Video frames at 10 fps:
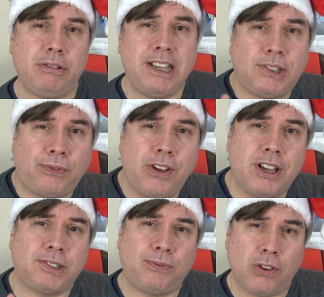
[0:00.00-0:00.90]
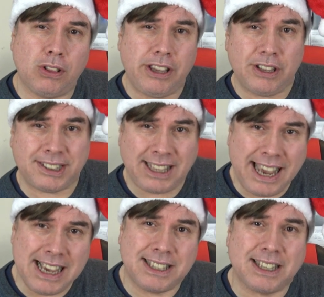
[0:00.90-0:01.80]
done his first full
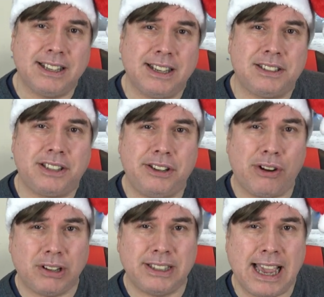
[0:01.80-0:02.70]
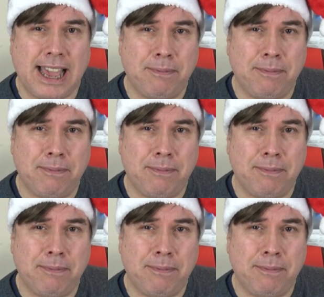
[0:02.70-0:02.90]
season as the Doctor.